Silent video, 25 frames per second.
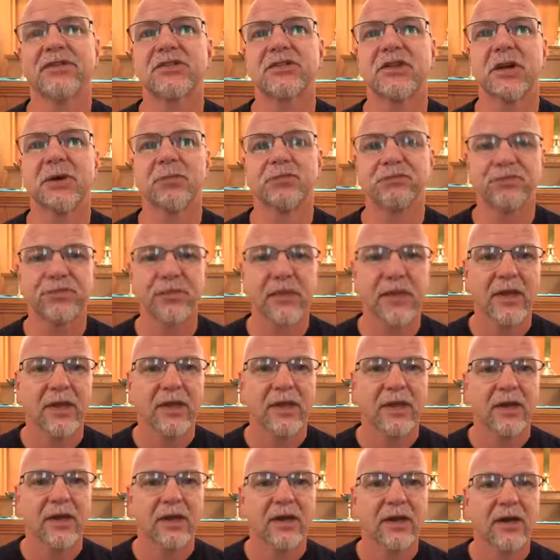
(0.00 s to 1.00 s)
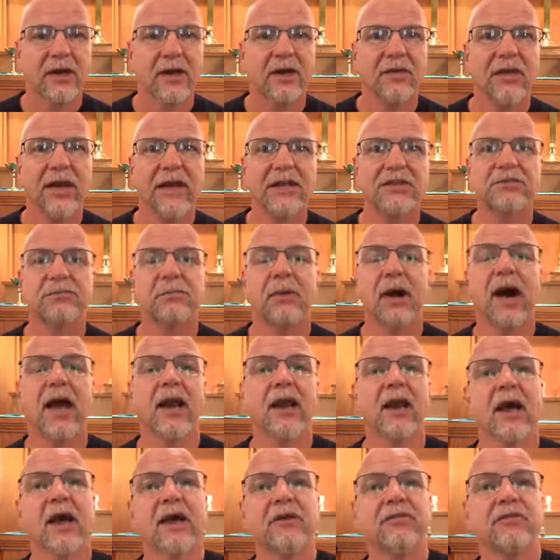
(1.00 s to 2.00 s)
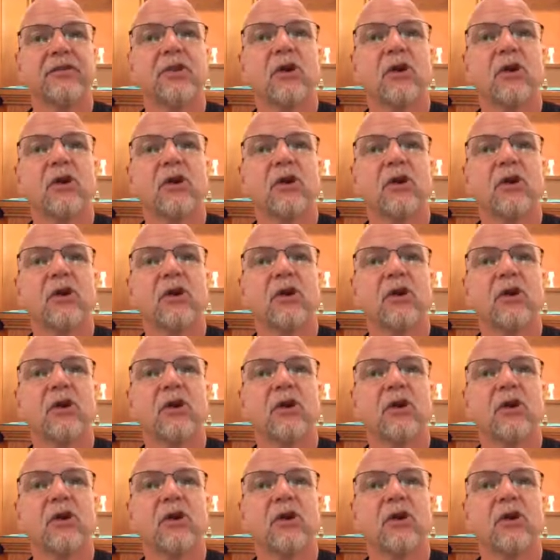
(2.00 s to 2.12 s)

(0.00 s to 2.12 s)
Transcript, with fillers: So that's my life.